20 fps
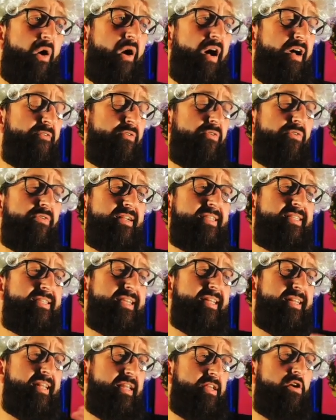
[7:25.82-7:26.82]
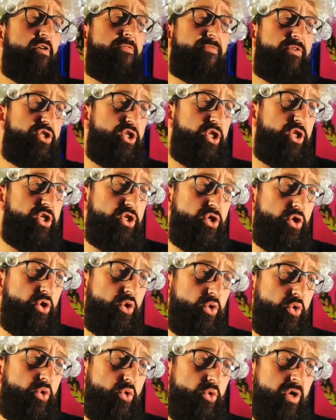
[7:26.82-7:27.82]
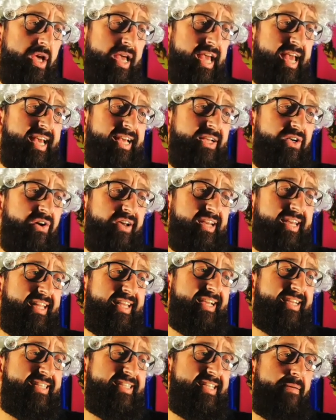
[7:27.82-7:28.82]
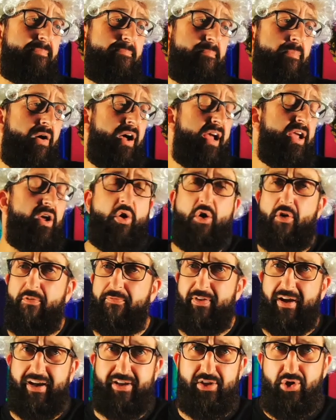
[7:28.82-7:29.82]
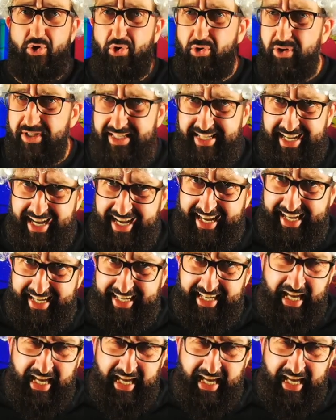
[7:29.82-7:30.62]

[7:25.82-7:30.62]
I've already sent the offer to you. Kindly accept my offer. You're saying